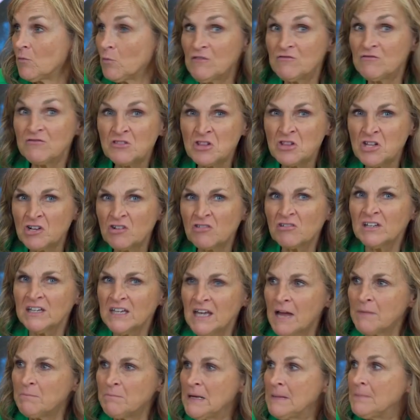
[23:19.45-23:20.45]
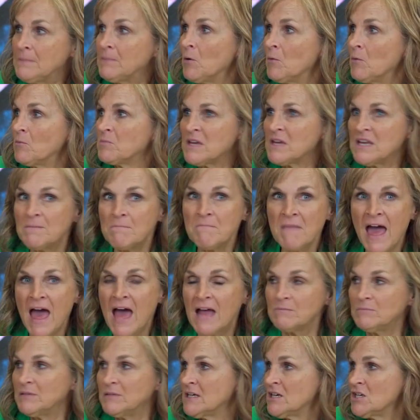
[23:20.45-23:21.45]
We've literally had people be
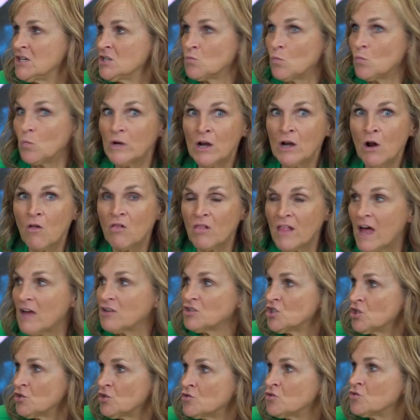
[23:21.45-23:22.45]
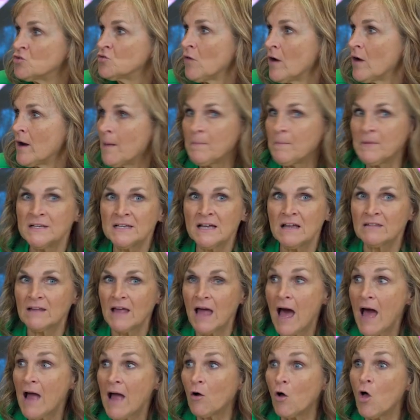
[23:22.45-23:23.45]
mad because we don't allow children to run up and down
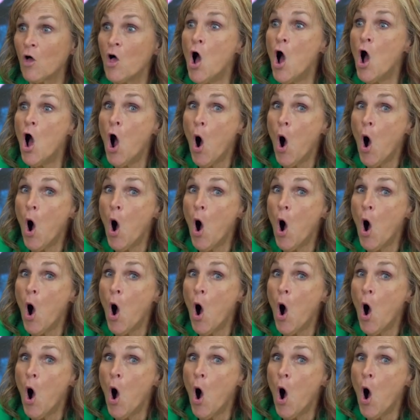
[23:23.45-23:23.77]
the aisle.